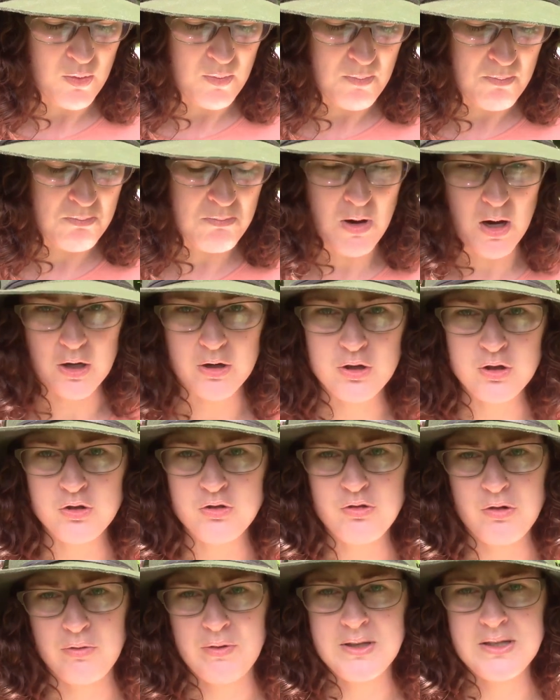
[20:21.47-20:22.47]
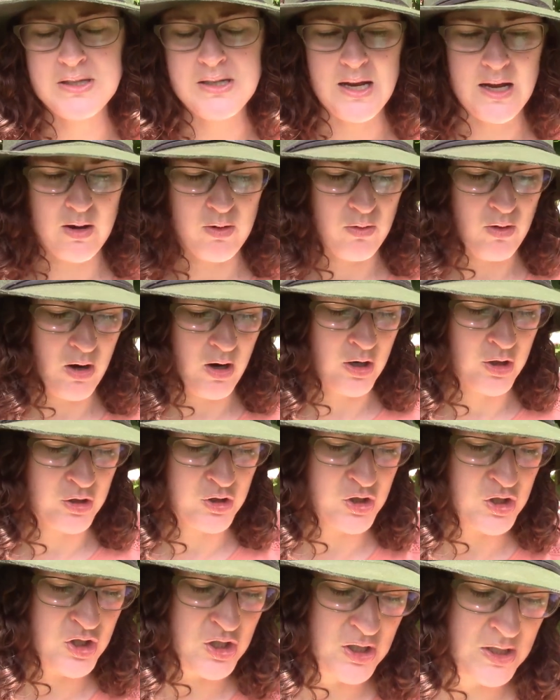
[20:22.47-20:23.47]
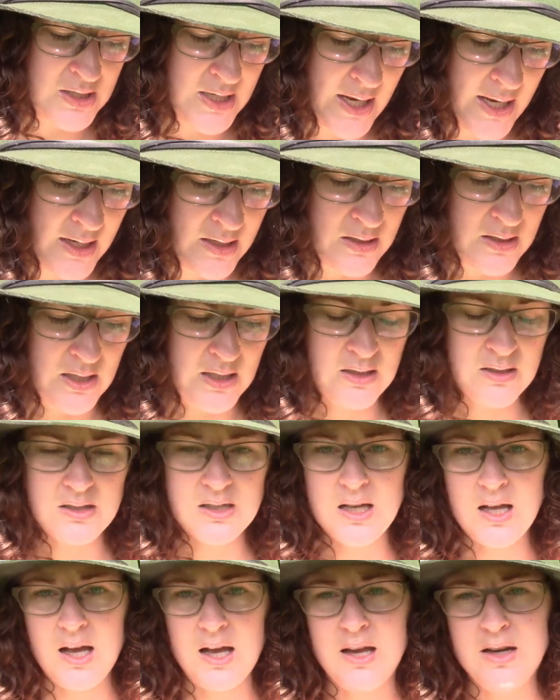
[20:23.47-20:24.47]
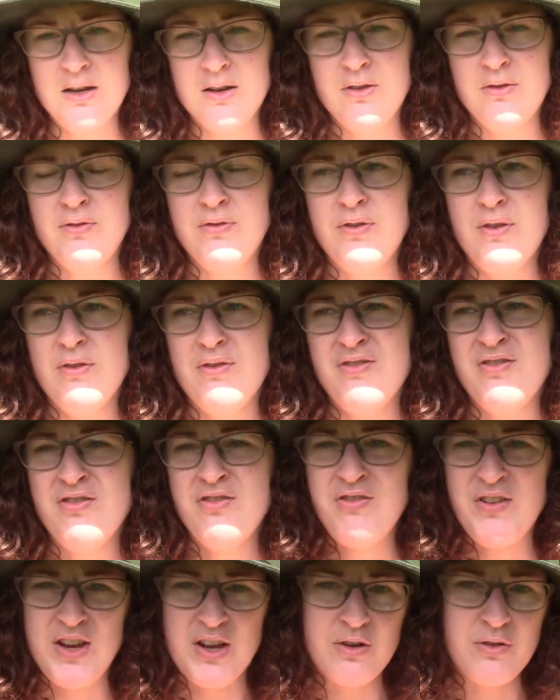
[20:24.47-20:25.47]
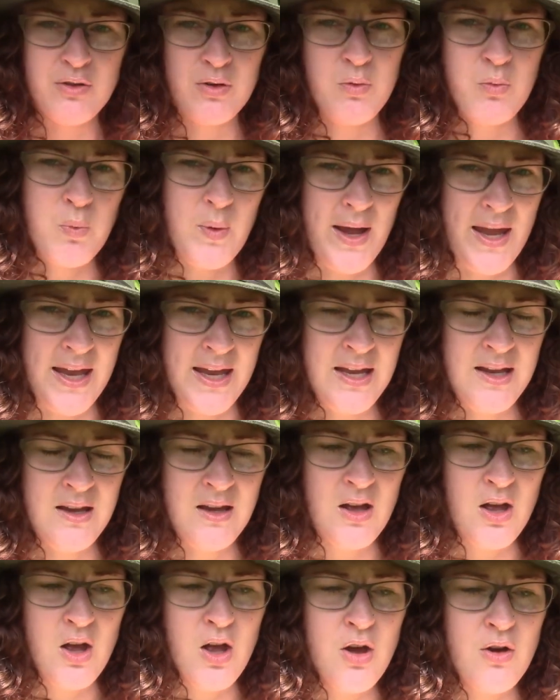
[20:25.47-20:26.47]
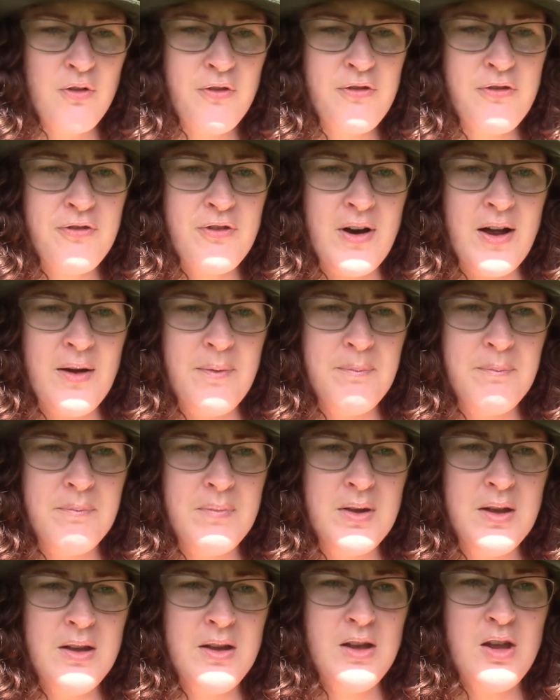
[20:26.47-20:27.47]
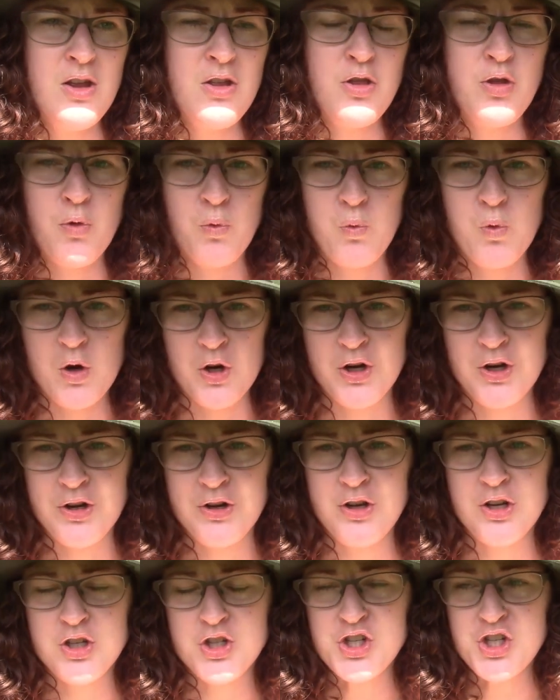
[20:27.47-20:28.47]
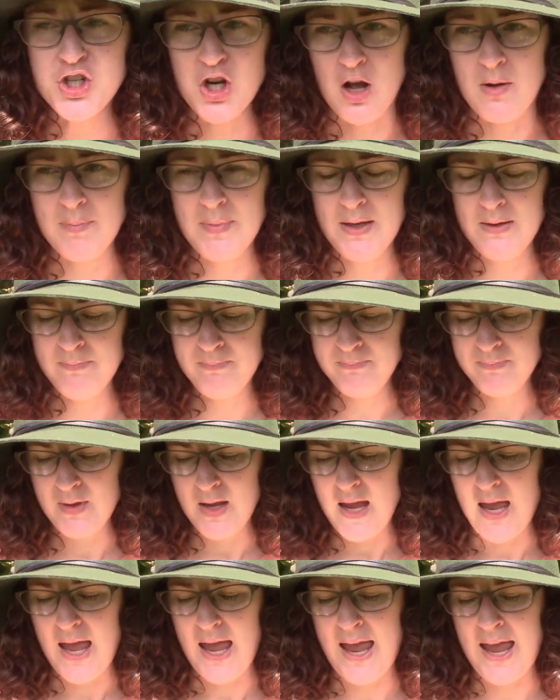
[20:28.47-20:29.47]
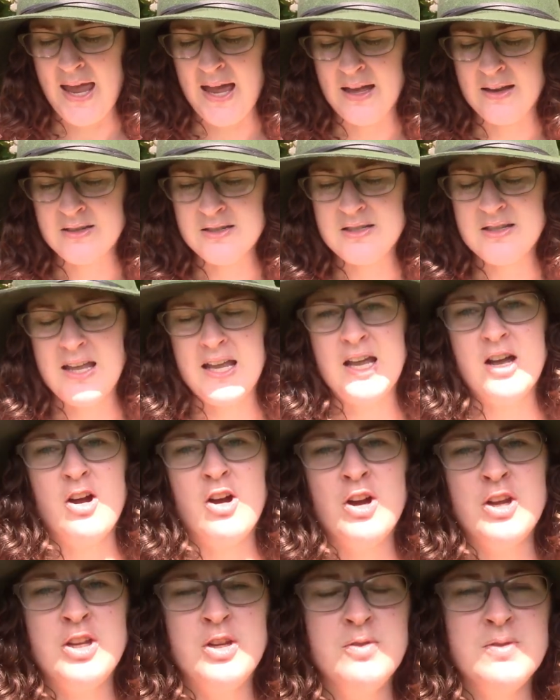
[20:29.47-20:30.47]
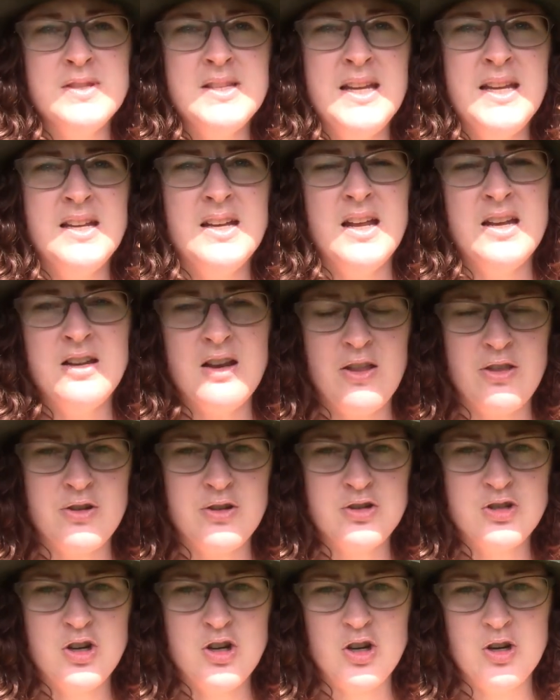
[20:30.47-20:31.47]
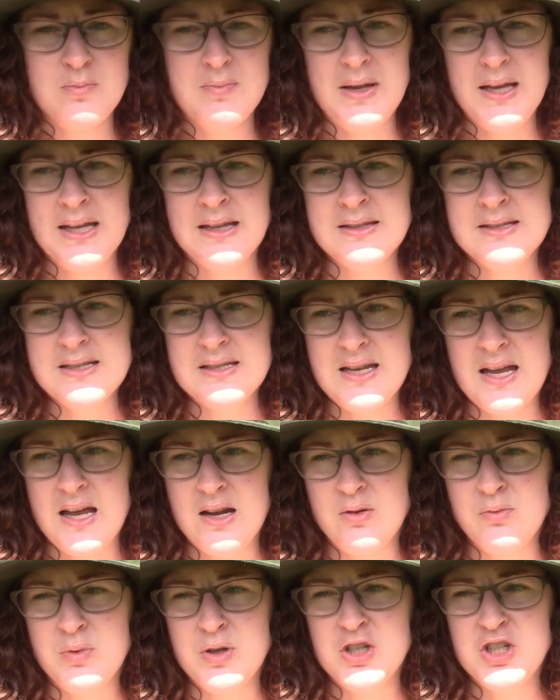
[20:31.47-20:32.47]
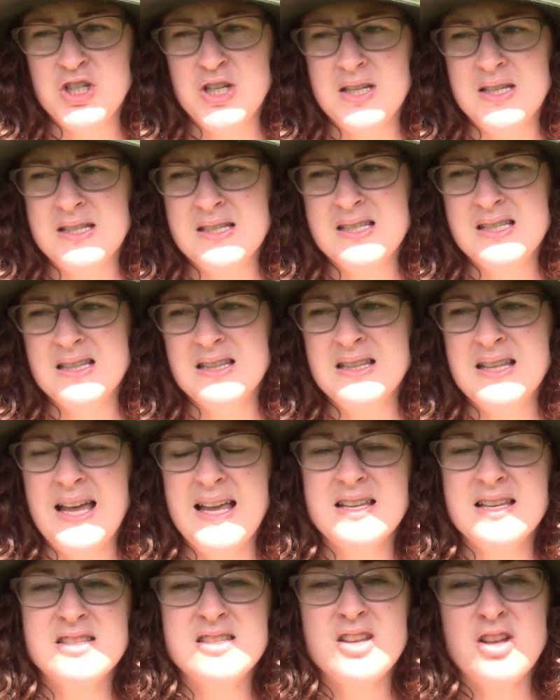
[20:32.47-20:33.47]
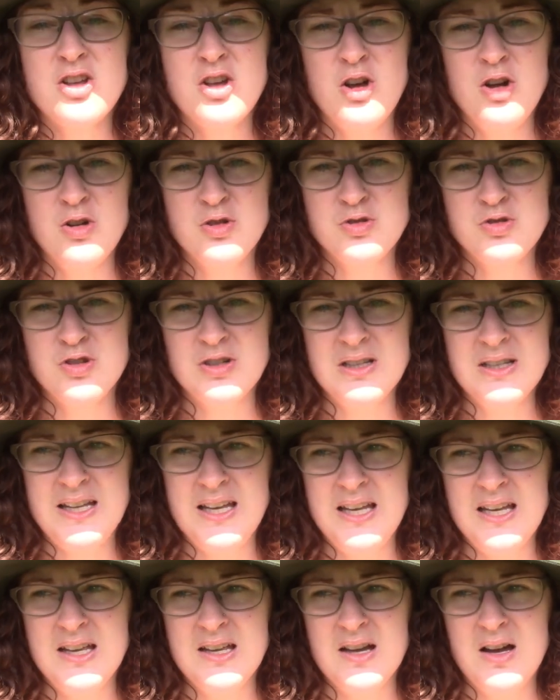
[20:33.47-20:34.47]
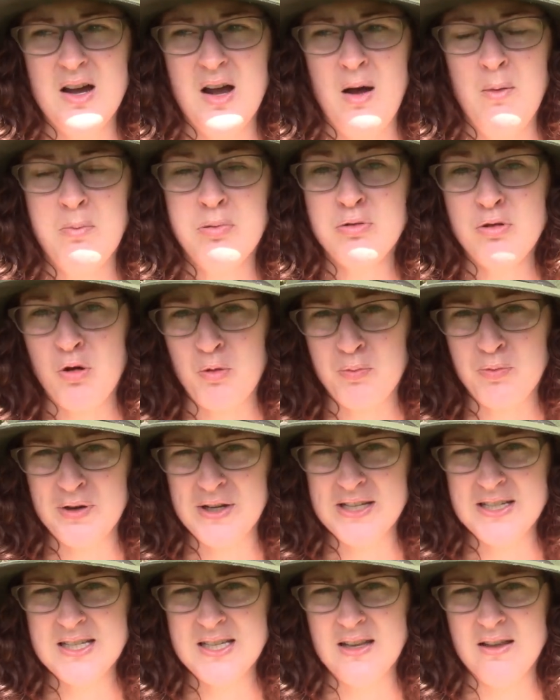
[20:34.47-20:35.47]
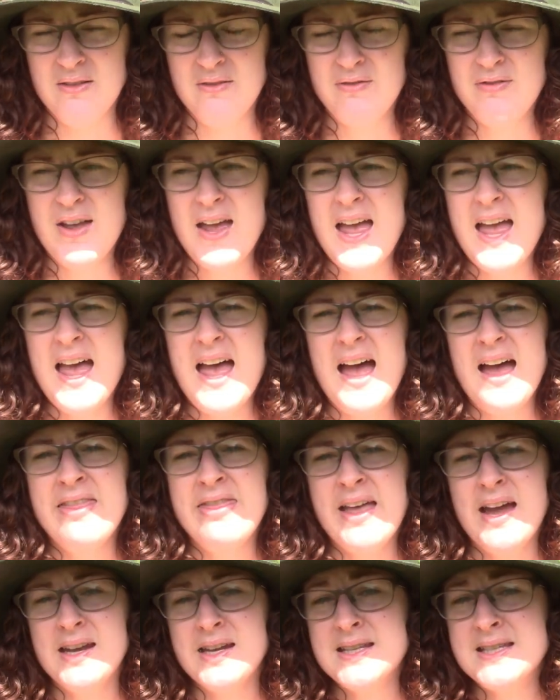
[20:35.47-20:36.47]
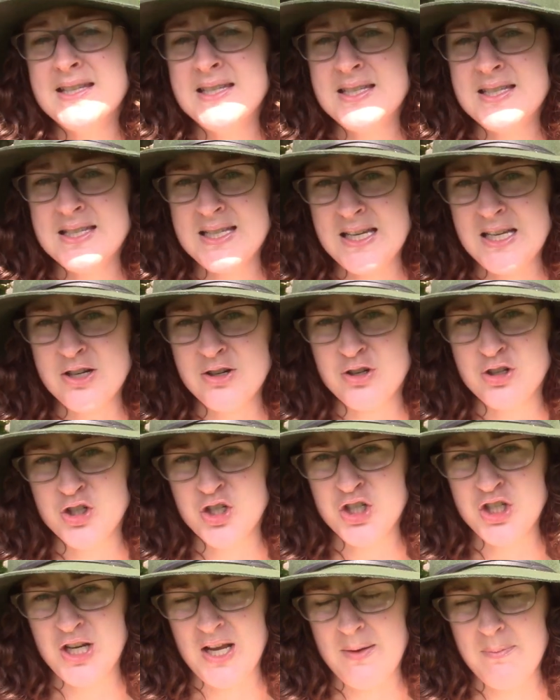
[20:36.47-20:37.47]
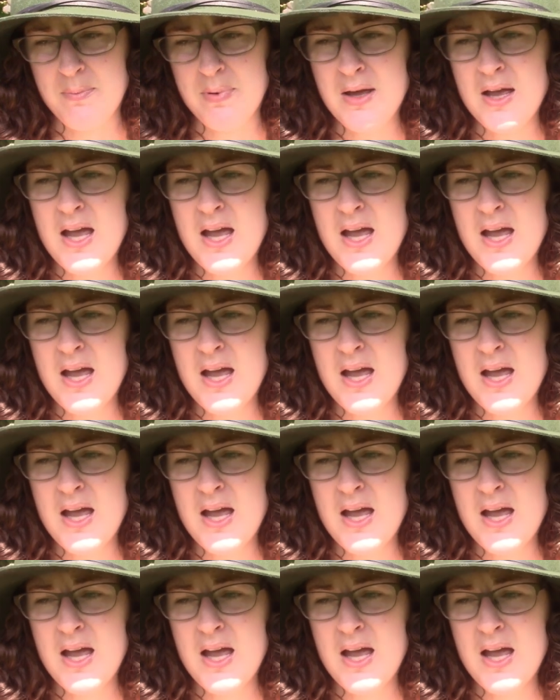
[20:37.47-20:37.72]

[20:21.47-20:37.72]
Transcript: Modern Druids now are tending to kind of veer away from the word shaman and they are using another term instead, which is less culturally appropriative, and that is seership.